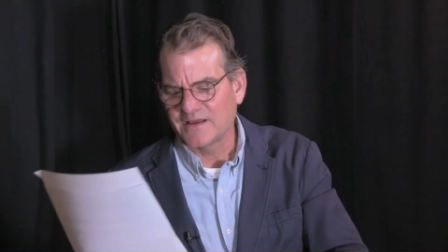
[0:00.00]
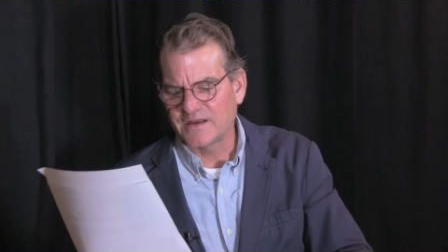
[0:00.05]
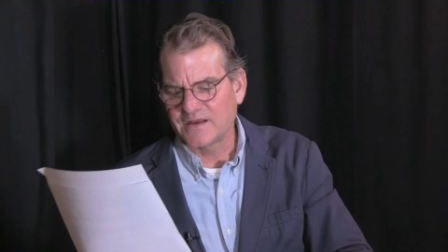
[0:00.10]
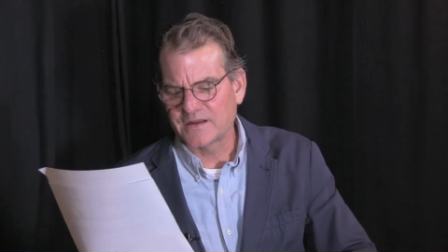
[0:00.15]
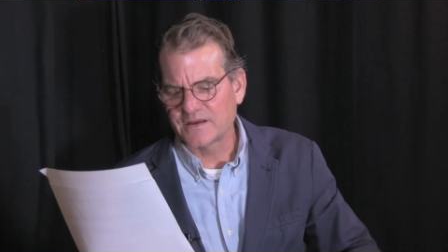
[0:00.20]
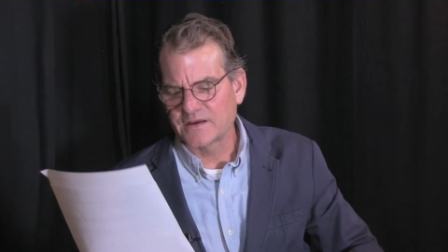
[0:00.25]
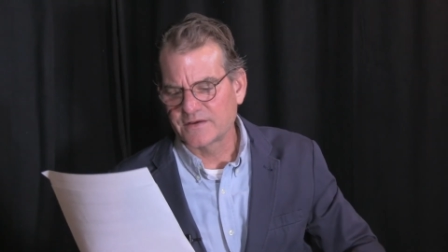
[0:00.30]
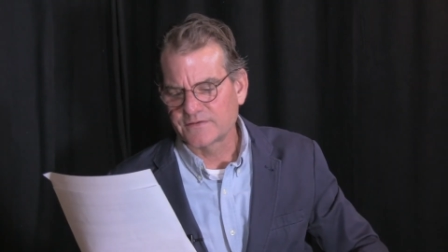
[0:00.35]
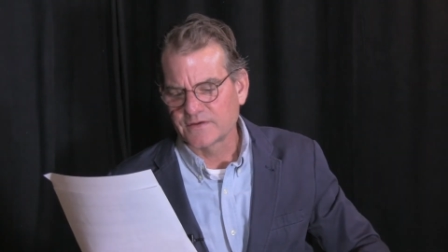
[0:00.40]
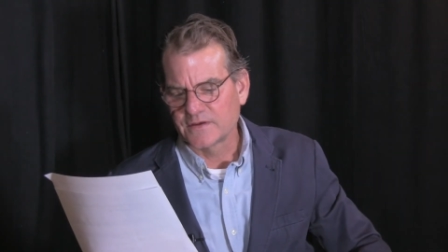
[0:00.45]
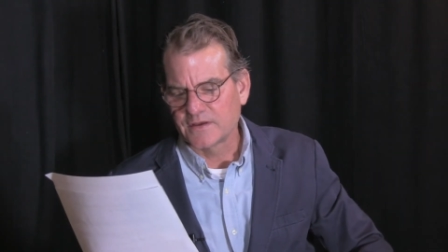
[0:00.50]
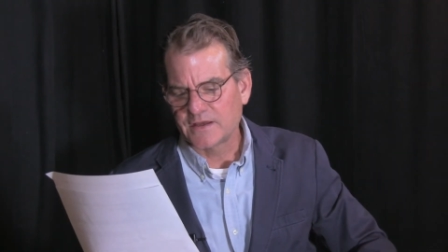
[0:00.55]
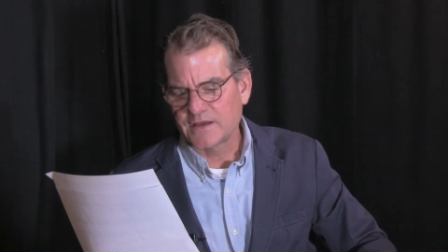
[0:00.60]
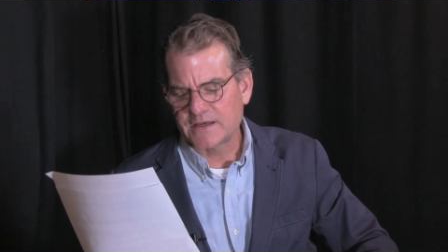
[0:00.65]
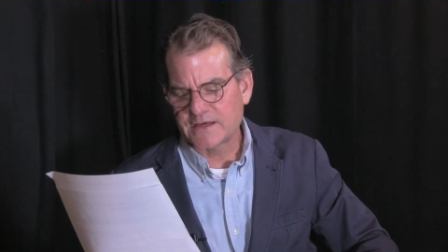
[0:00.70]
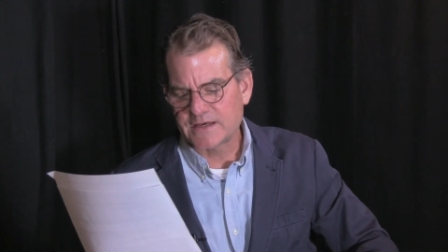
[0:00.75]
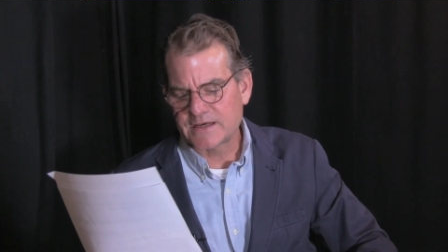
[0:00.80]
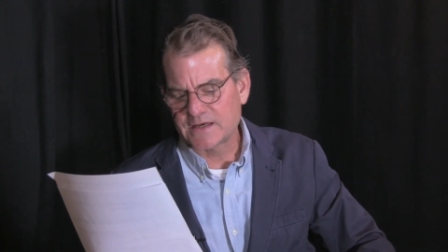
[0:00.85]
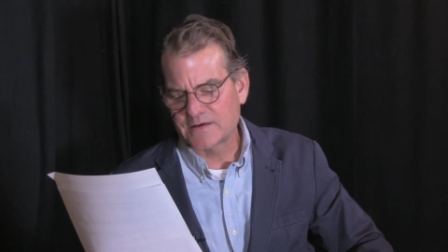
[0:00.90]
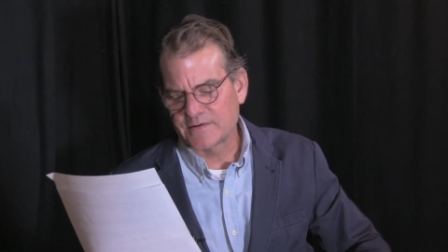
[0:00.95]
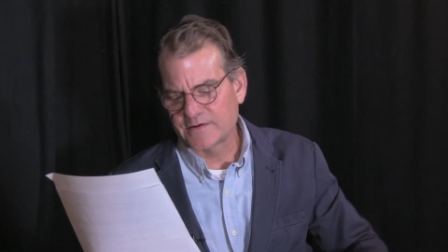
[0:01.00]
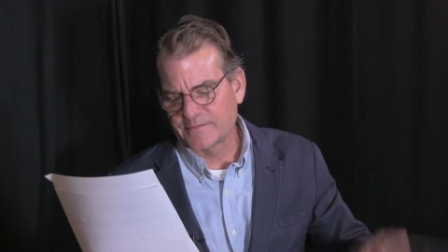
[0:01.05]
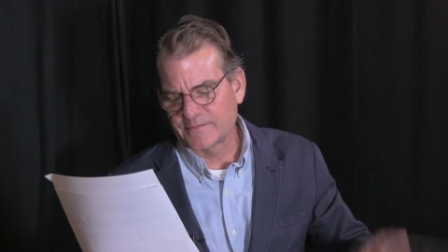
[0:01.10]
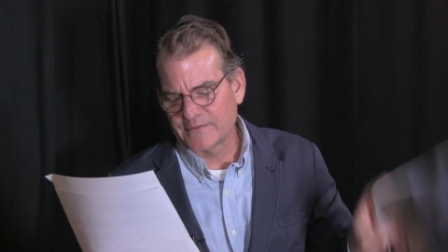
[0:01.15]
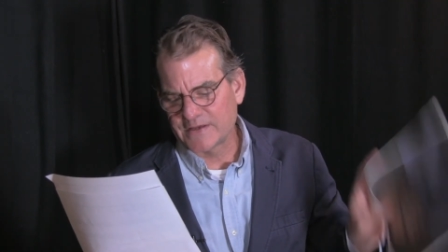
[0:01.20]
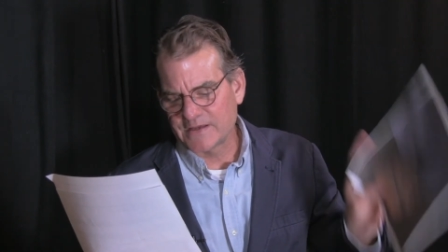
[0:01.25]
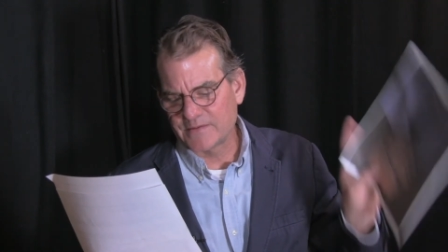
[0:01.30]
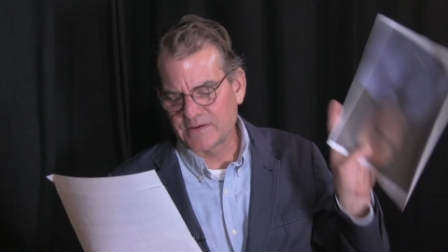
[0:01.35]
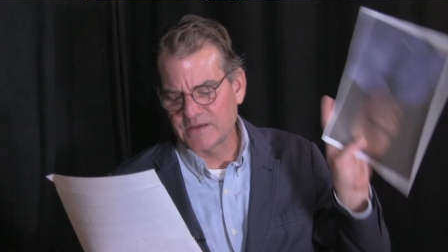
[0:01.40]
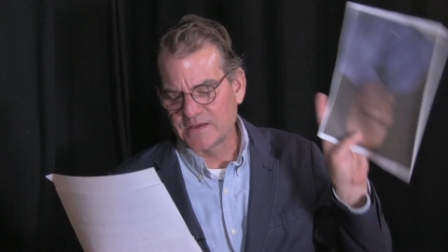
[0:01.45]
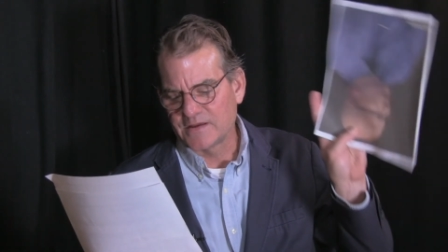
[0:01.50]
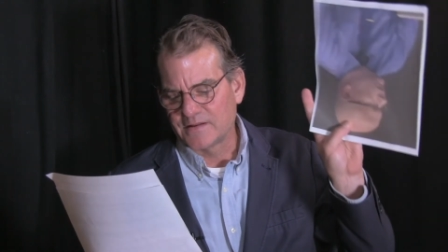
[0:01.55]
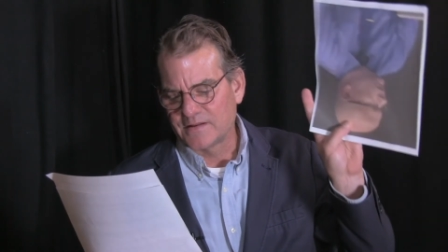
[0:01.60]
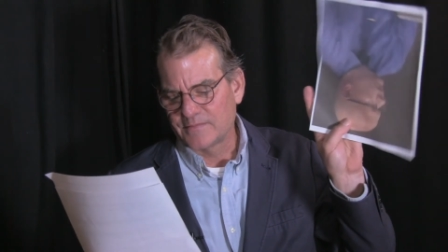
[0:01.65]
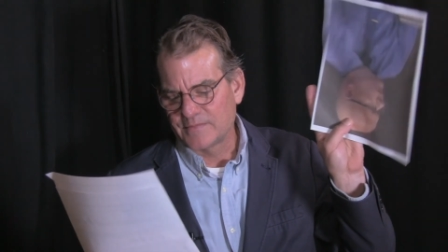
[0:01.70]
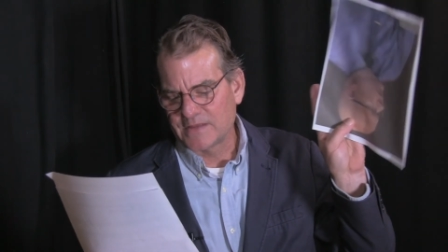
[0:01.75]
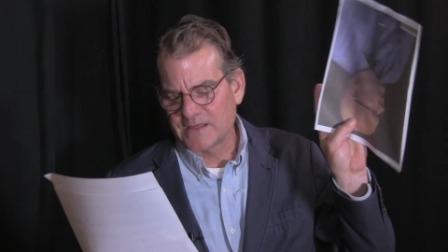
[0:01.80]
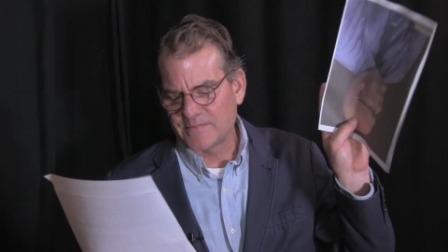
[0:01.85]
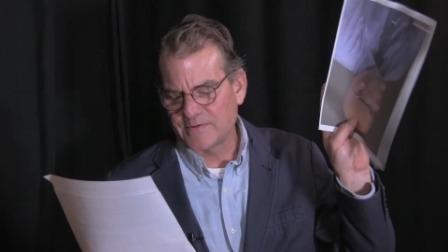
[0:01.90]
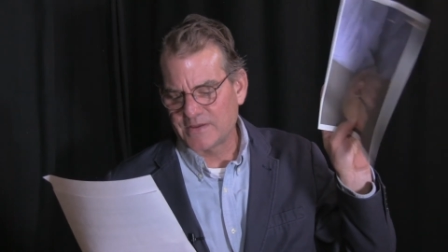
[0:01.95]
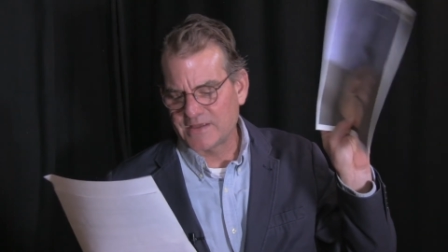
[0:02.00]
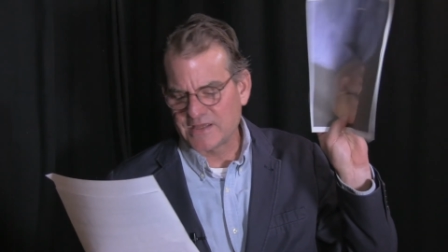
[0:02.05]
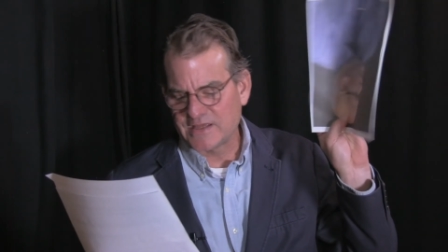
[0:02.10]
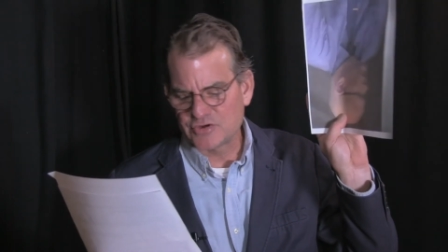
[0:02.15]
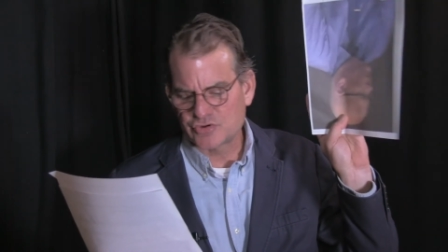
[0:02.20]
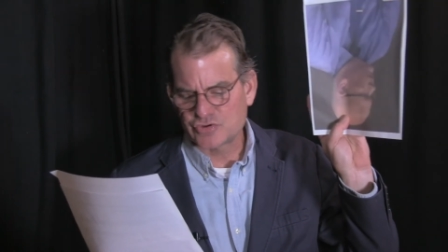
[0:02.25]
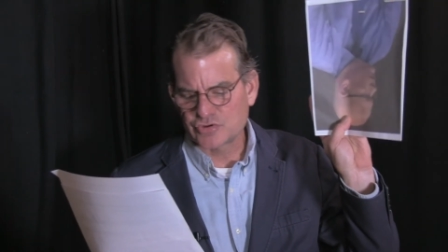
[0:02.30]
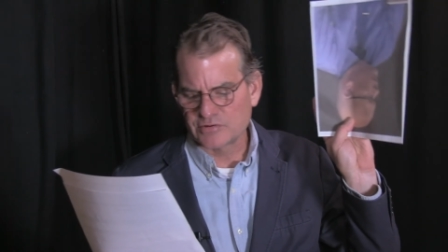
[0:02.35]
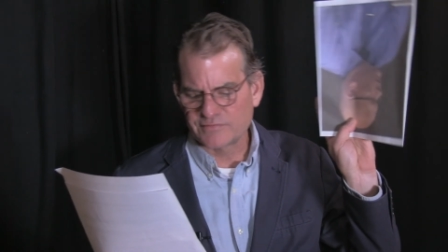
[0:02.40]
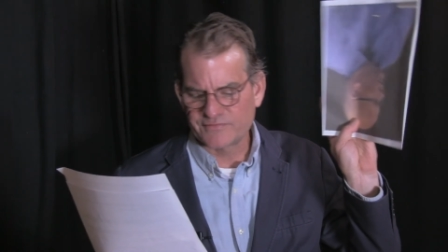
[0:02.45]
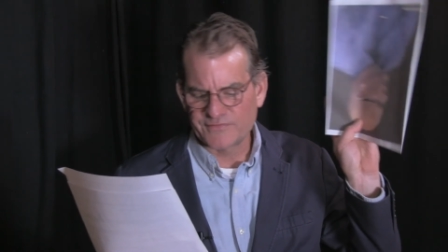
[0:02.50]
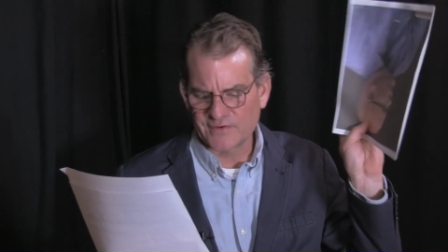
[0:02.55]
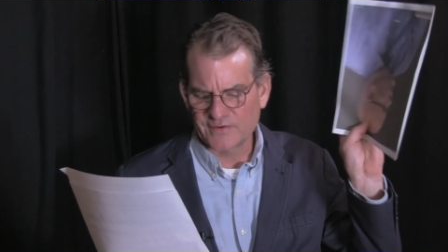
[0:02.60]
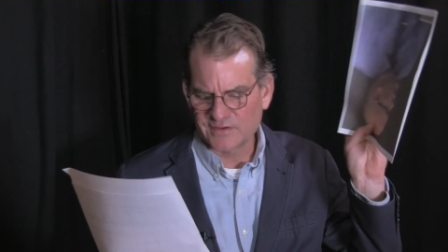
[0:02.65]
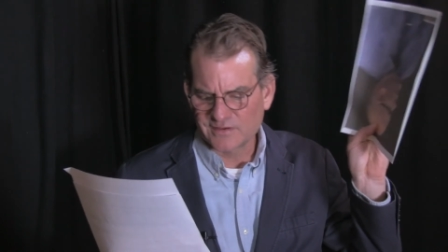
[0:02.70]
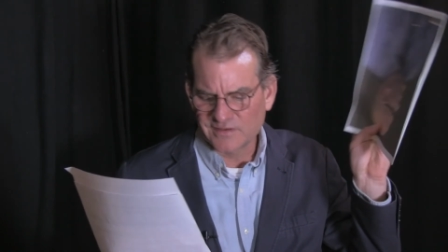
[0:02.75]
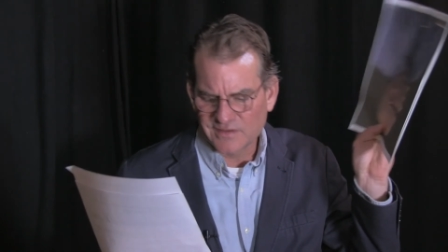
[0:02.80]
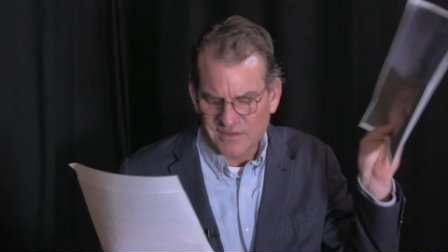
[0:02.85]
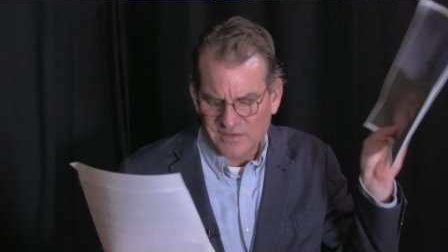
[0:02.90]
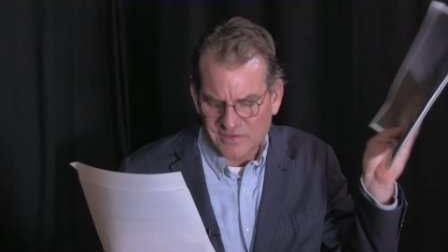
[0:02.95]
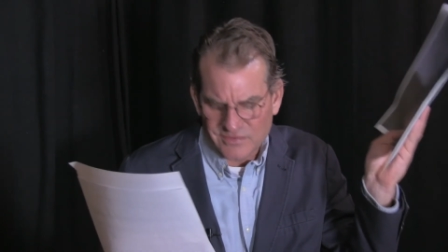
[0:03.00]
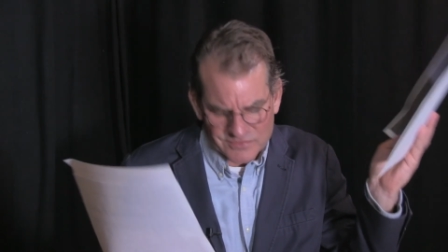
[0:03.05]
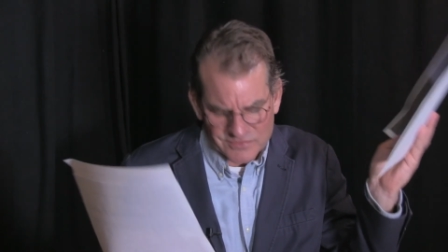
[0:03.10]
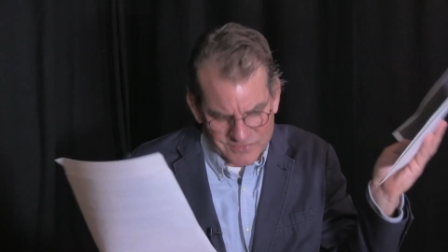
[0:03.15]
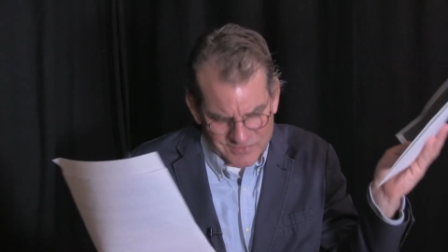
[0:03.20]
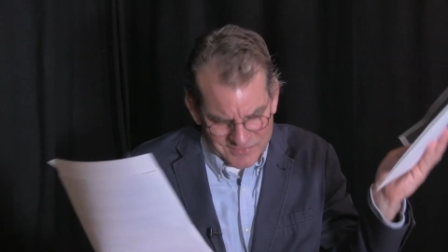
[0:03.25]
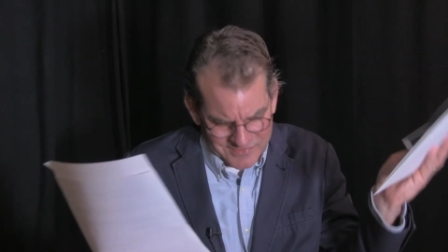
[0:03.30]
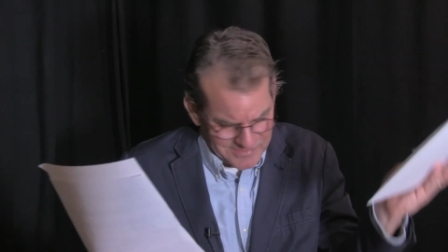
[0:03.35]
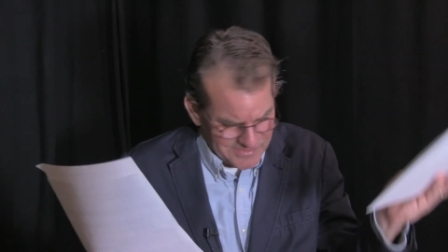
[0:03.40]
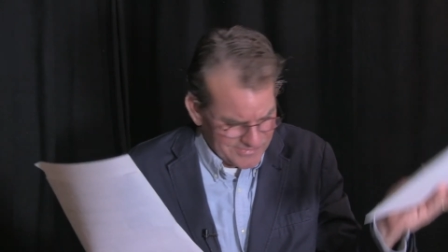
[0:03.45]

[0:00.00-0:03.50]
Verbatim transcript: And he goes, uh, maybe maybe interfund loans.